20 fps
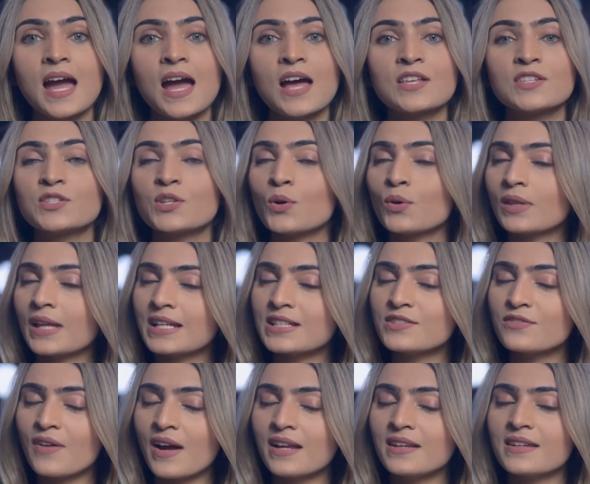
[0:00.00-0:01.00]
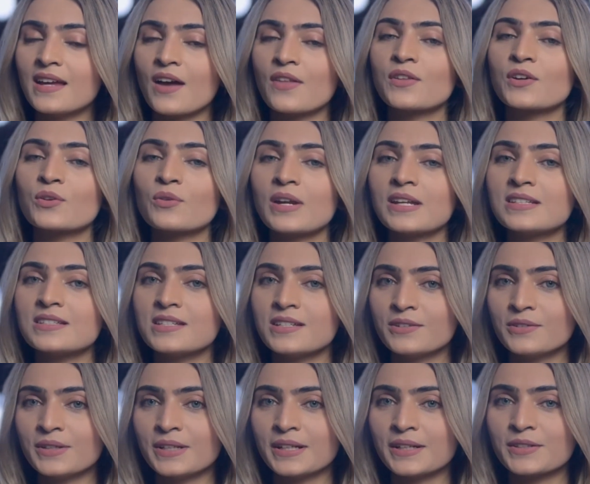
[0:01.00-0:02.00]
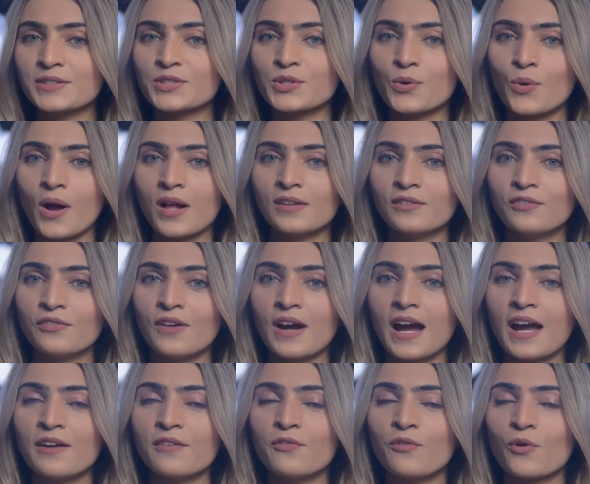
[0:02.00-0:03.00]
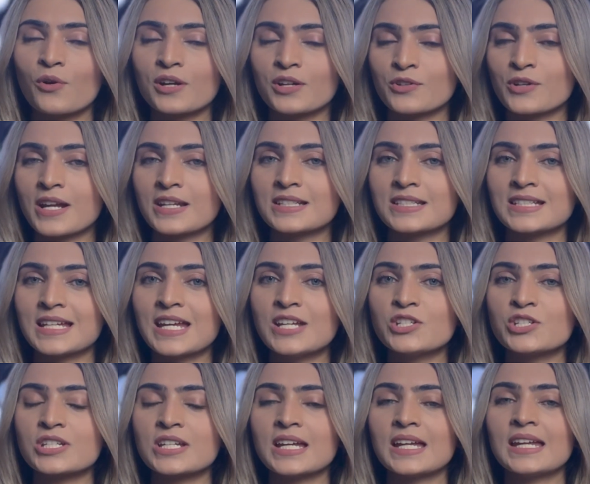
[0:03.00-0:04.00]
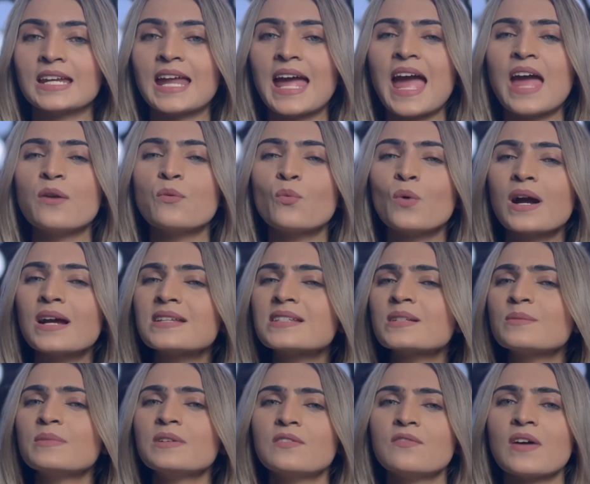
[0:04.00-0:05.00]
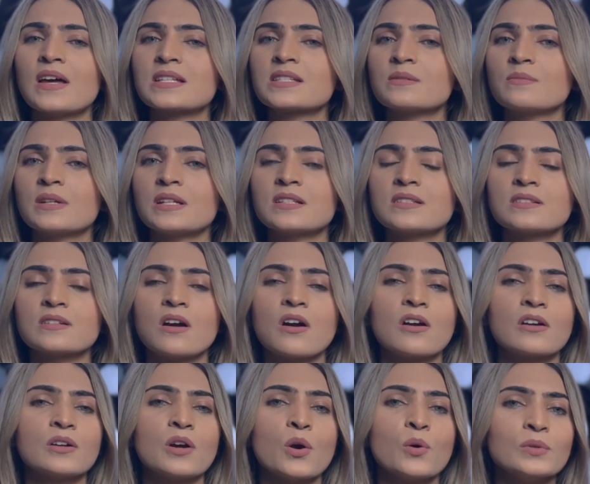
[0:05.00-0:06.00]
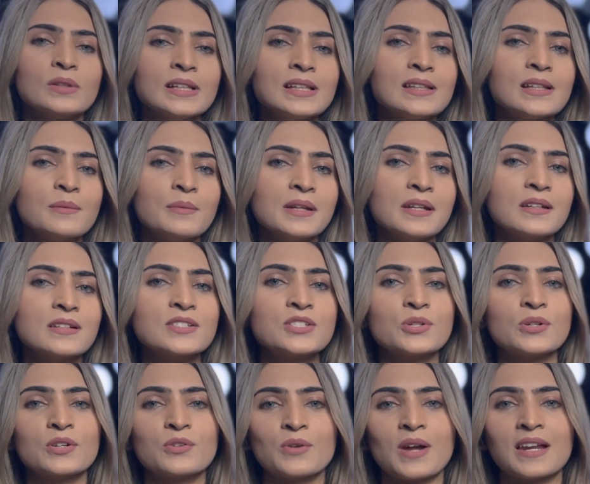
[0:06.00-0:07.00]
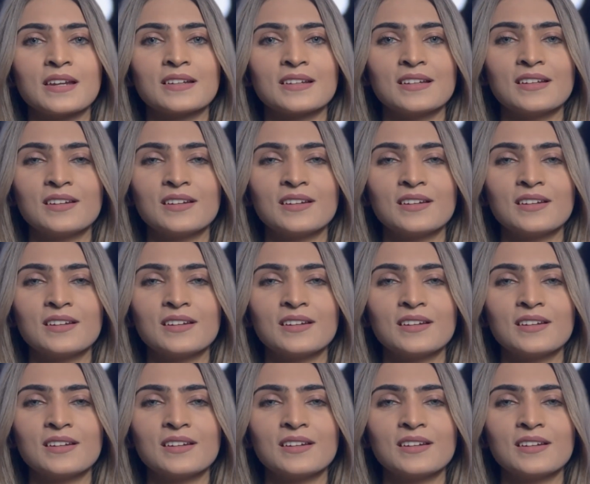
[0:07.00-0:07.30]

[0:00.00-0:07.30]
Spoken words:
So let's find out the criteria to qualify for accreditation and why some investments are only limited to accredited